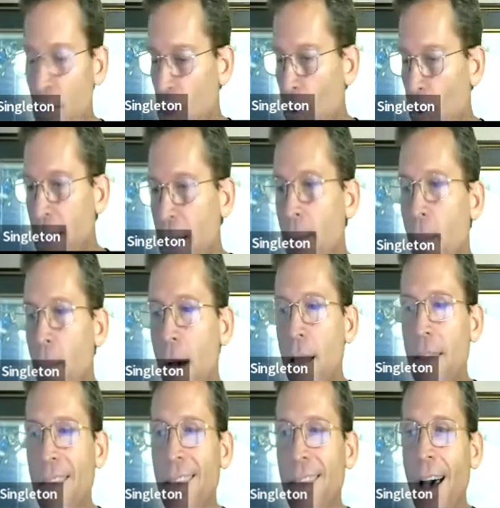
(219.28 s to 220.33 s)
So within a
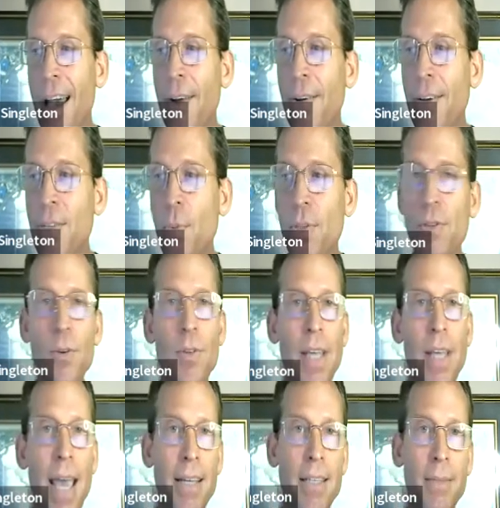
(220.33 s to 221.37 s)
month, the I R S withdrew
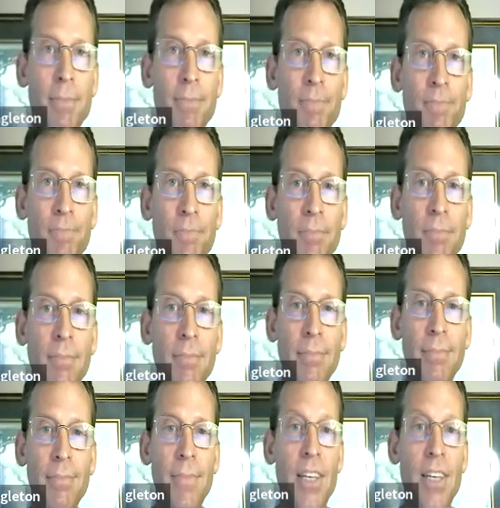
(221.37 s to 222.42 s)
the case.
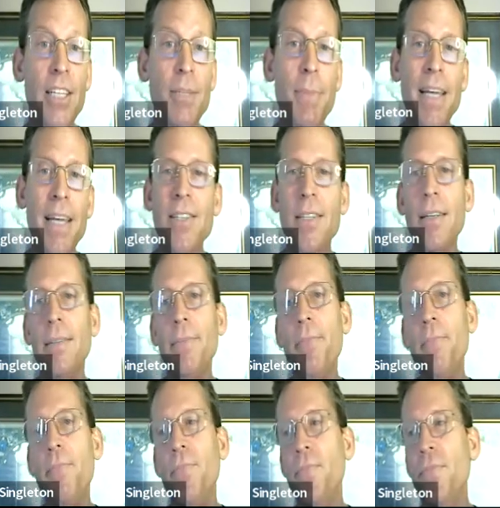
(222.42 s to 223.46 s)
Dismissed,
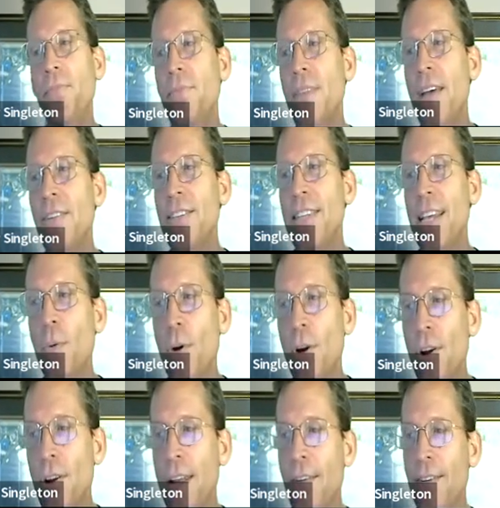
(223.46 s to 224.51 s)
never said a
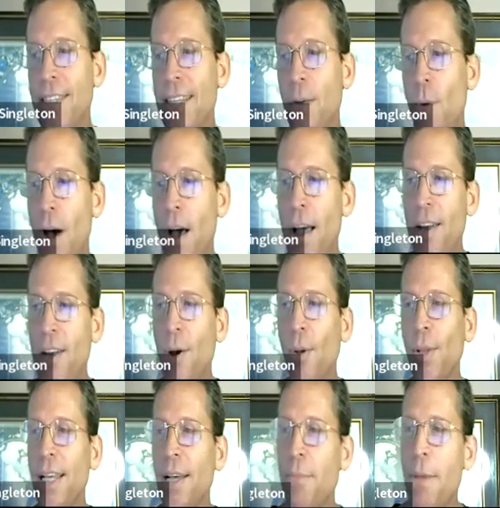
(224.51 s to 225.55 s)
word, never said why, no
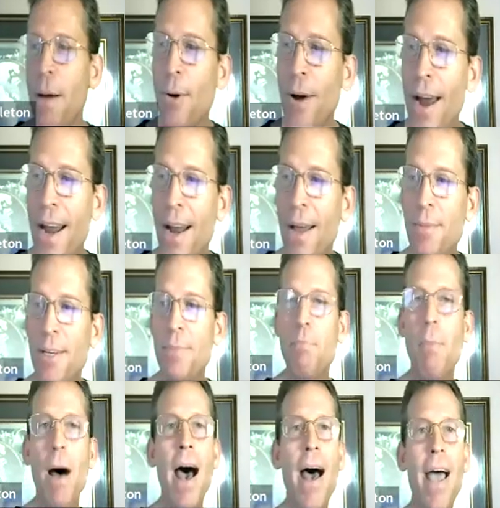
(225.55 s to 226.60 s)
legal memorandum,
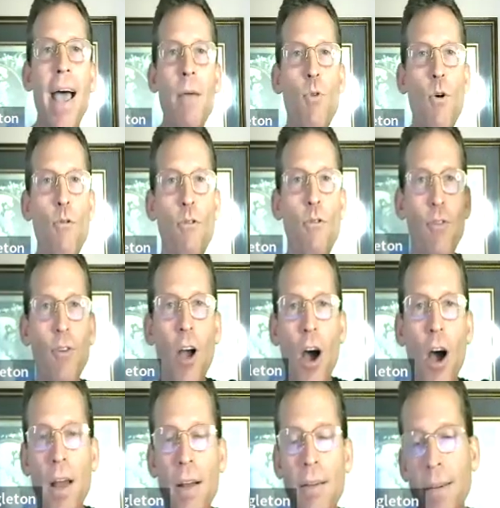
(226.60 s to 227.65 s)
just bye, woof,
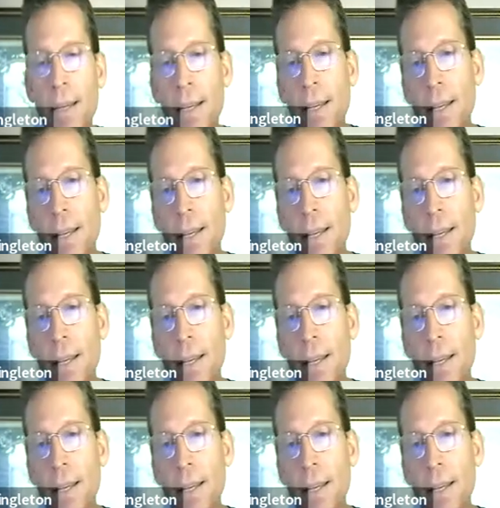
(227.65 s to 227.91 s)
gone.